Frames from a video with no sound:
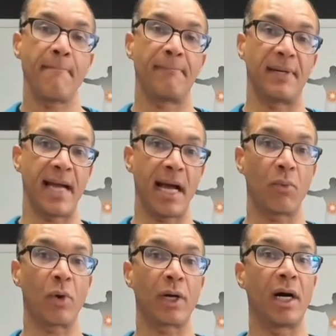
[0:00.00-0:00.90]
But now I
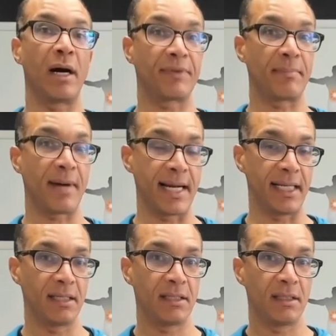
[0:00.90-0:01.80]
work up the body.
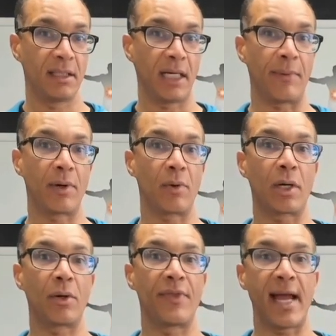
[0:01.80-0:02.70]
I want to work
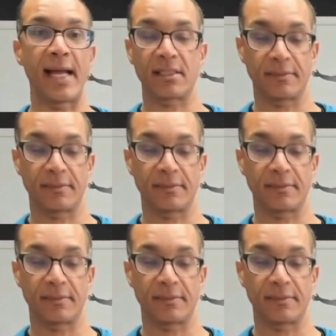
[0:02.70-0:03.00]
with that